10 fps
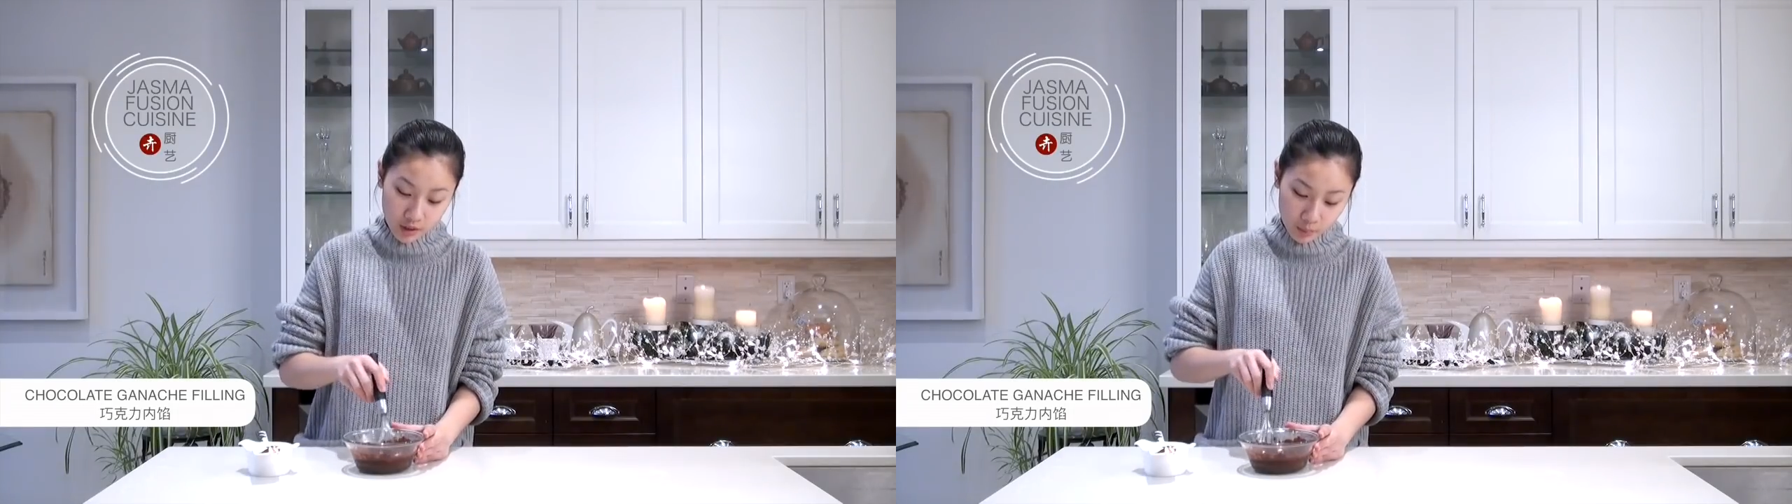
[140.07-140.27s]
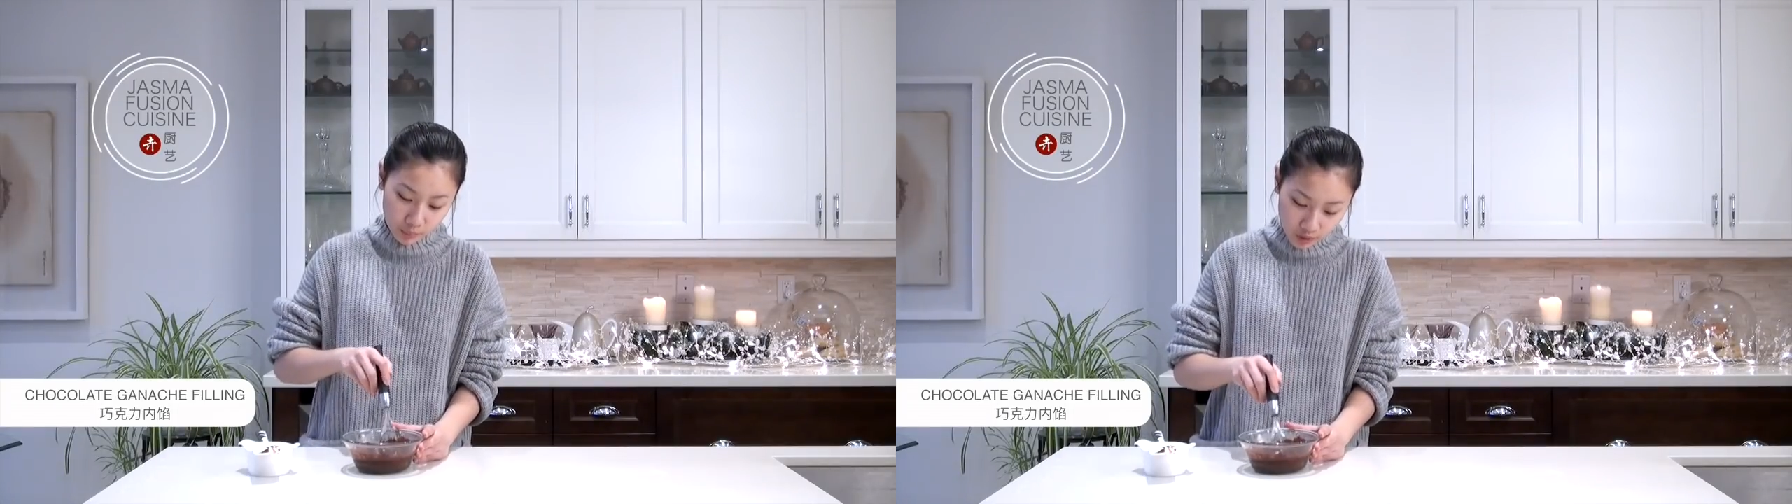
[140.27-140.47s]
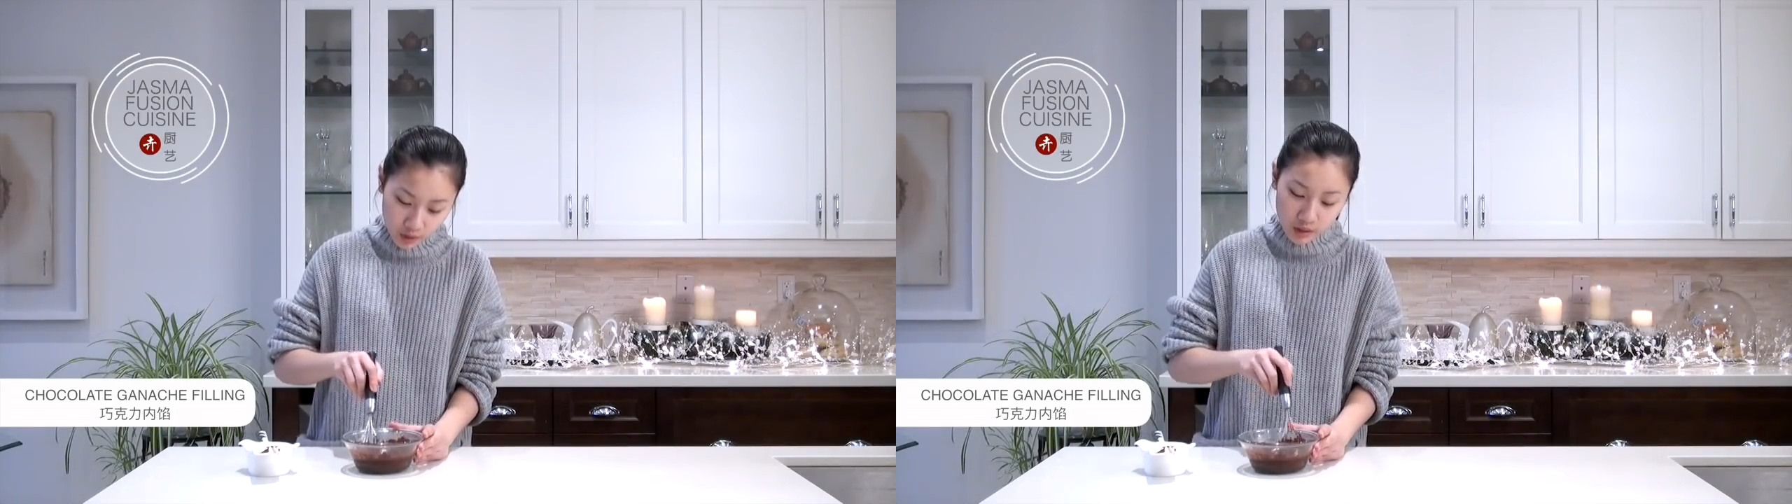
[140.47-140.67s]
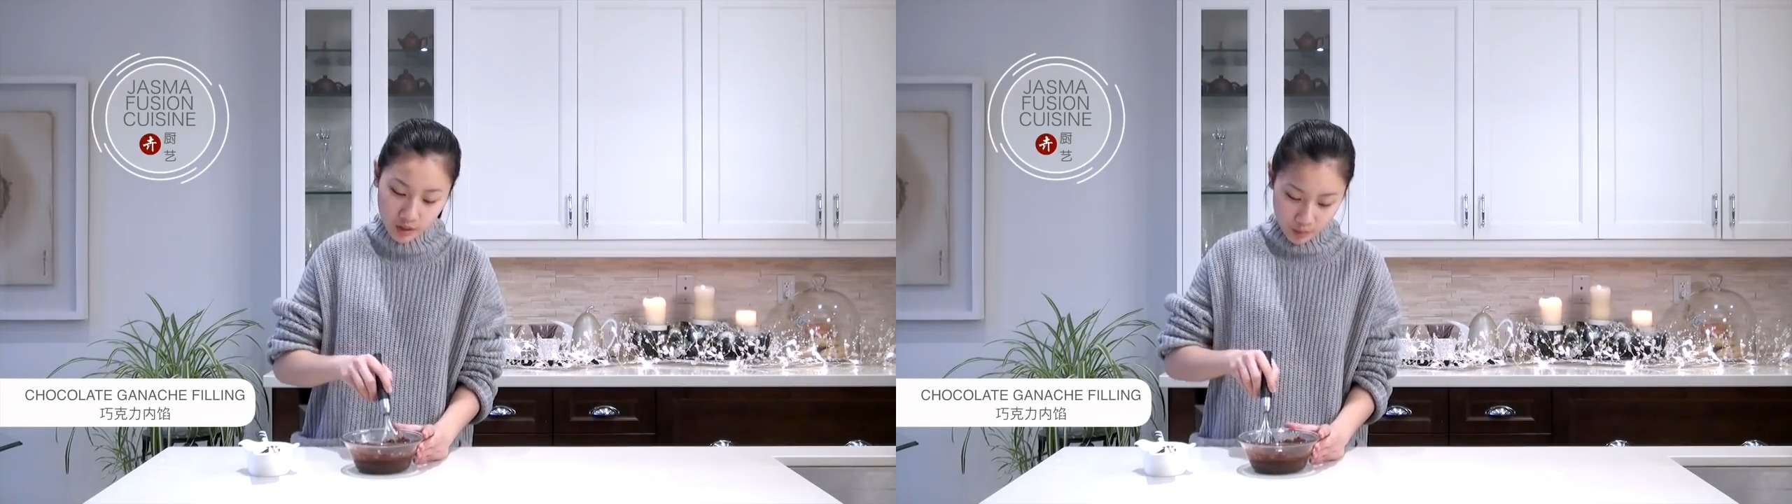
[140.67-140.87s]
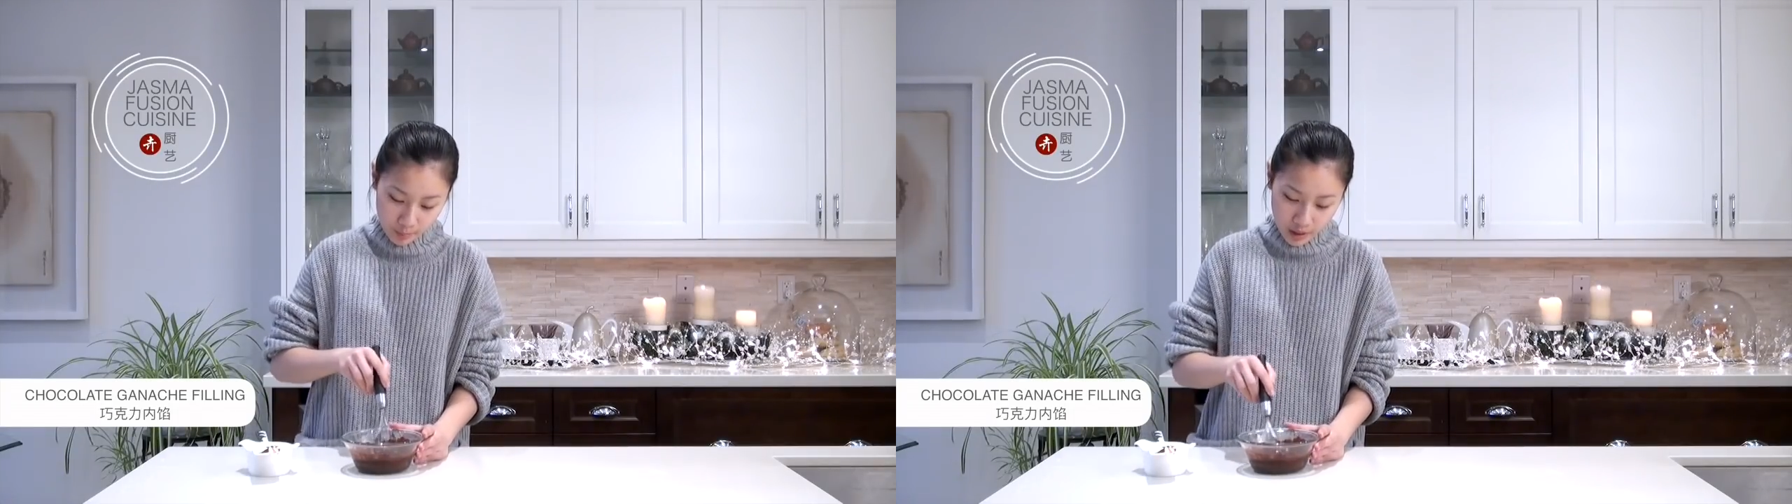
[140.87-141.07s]
completely
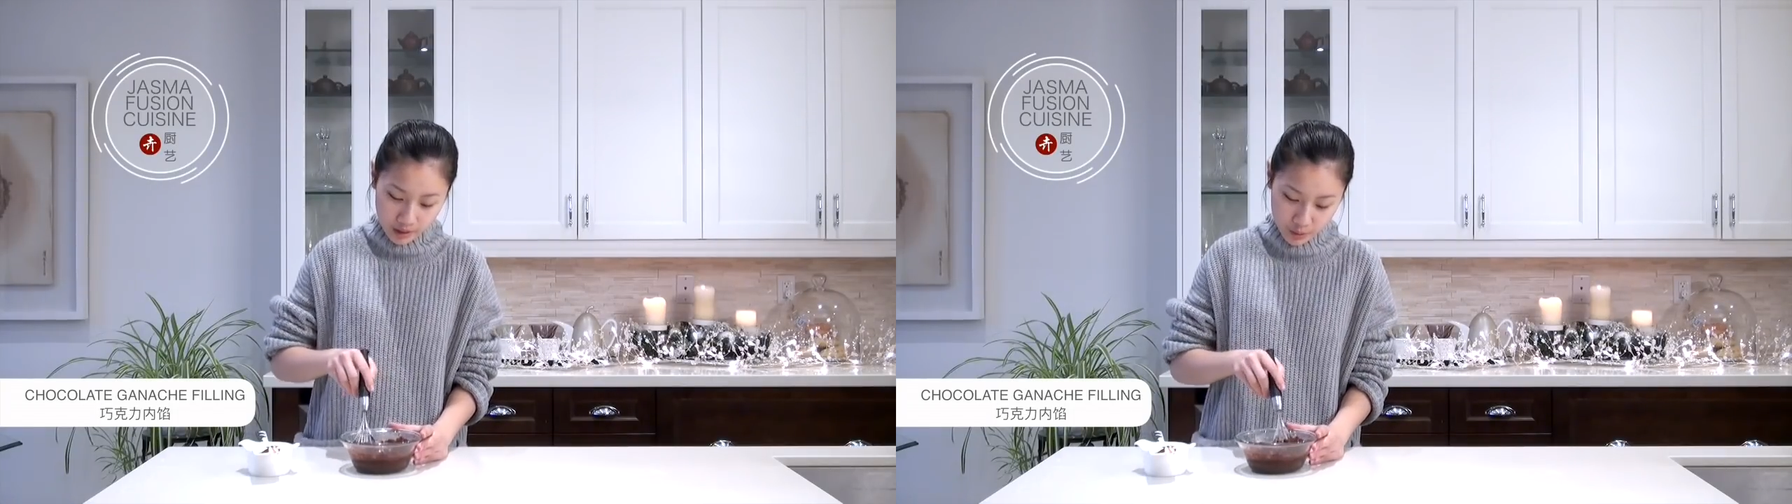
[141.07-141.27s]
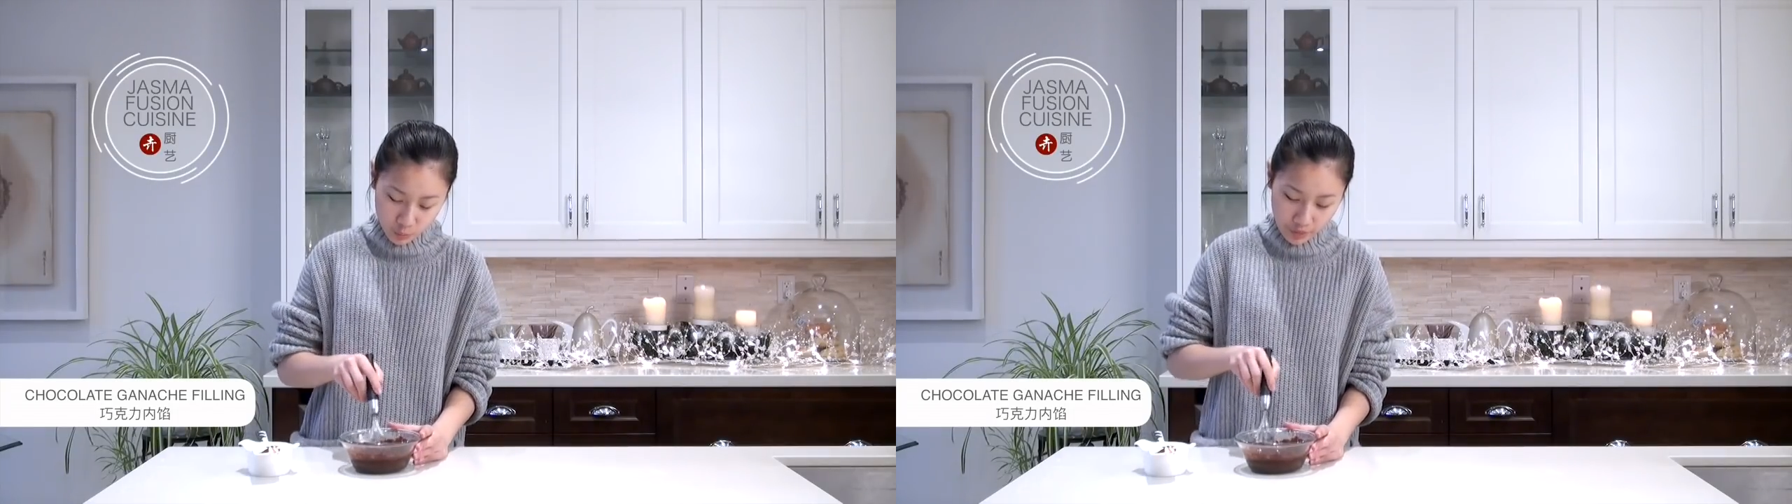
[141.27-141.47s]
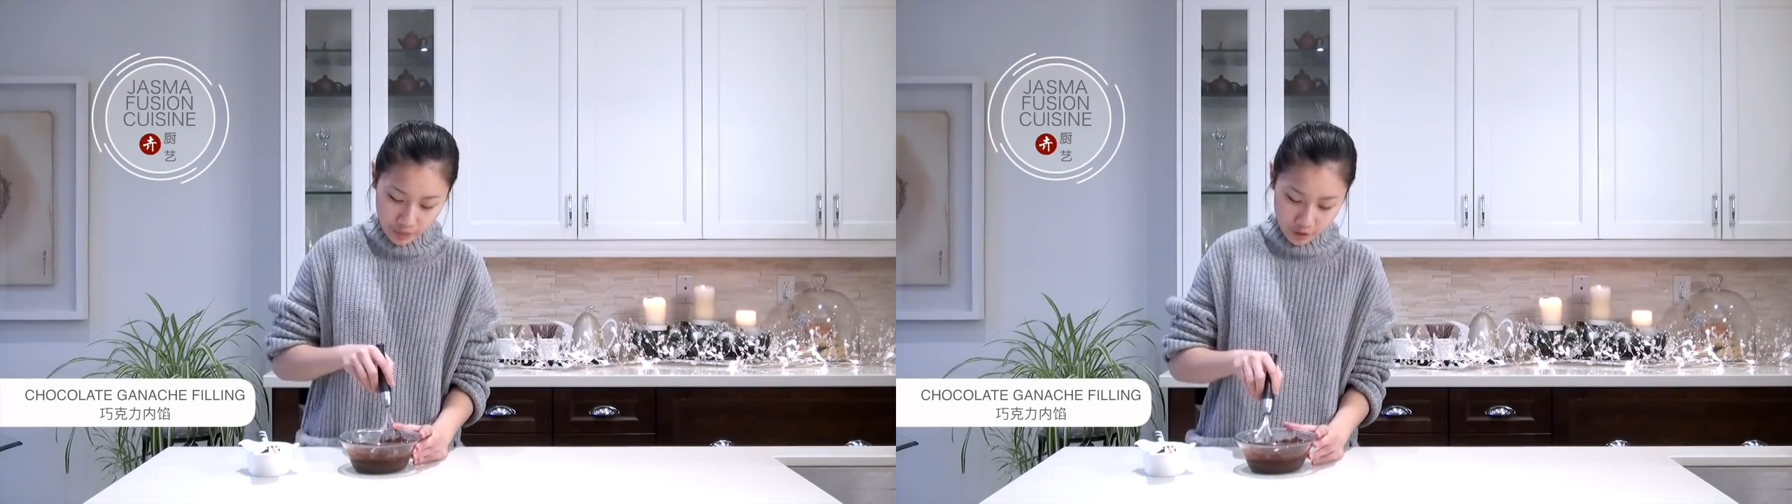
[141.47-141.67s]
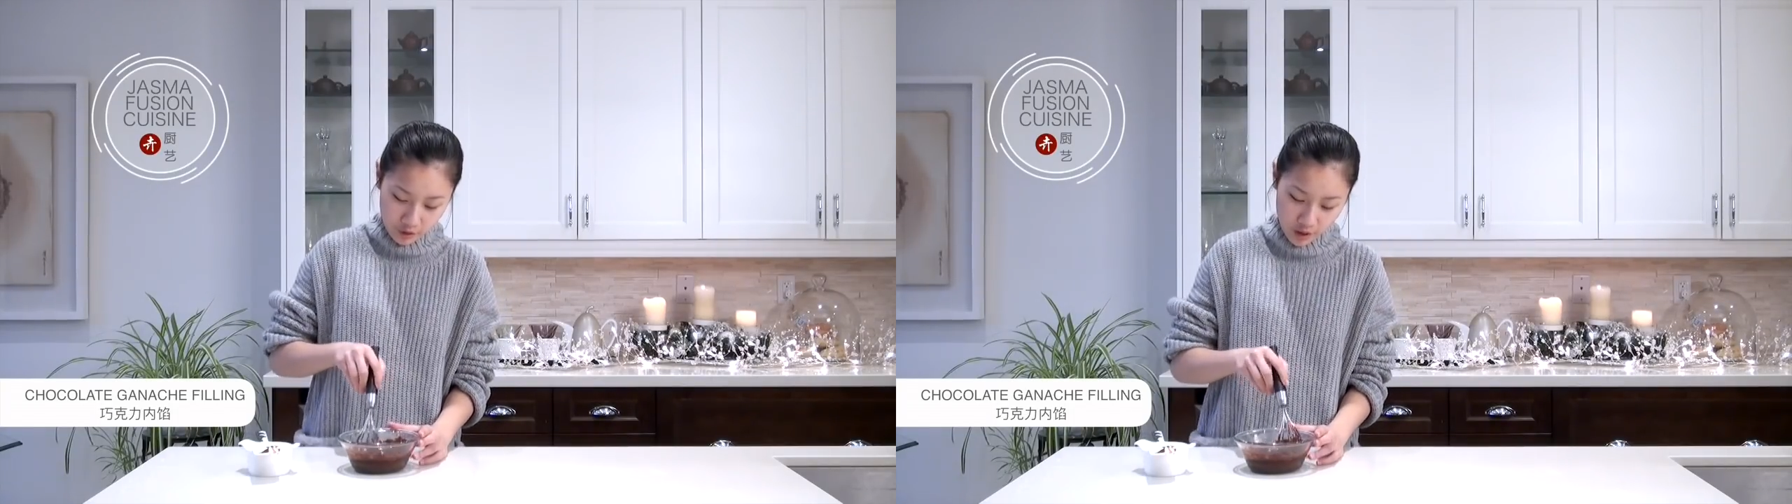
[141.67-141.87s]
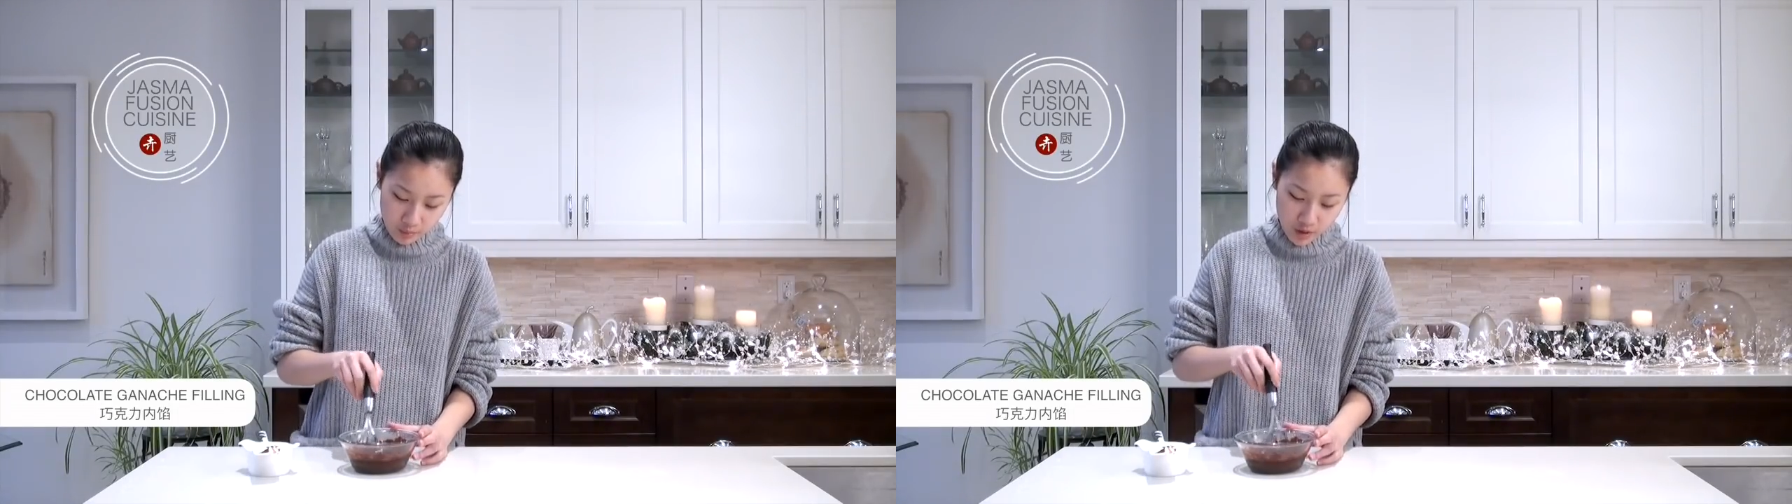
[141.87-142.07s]
combines with the
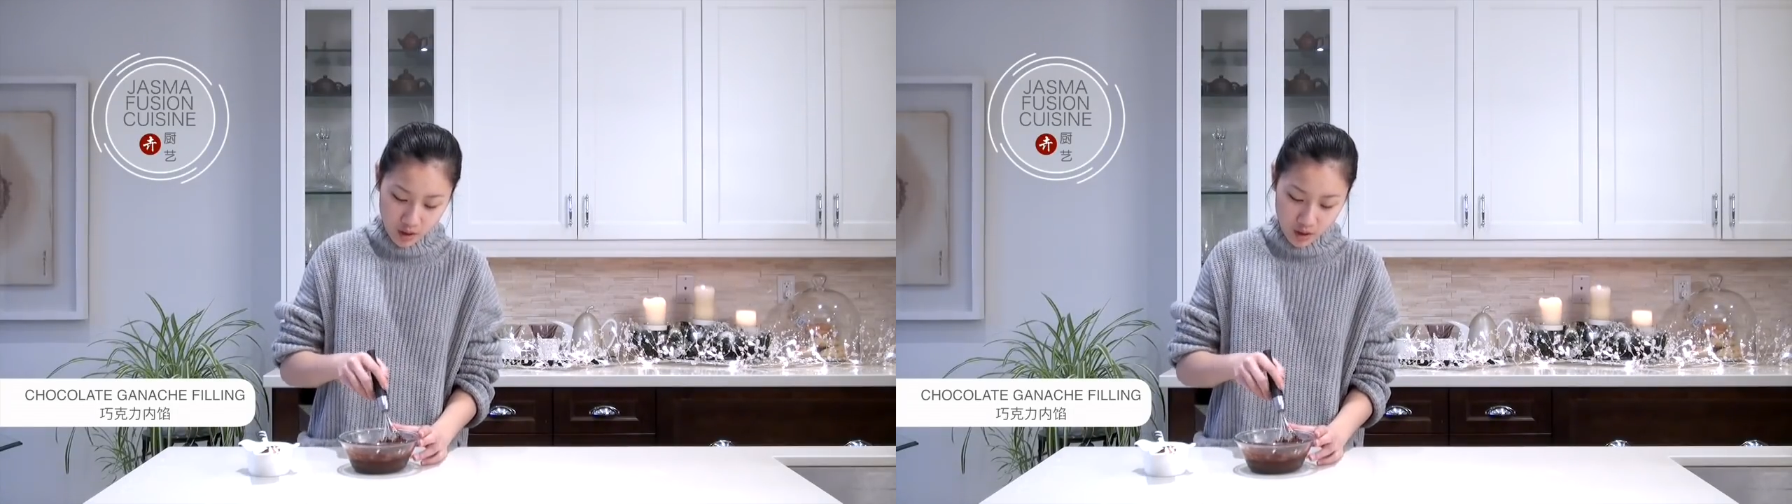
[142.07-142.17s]
cream.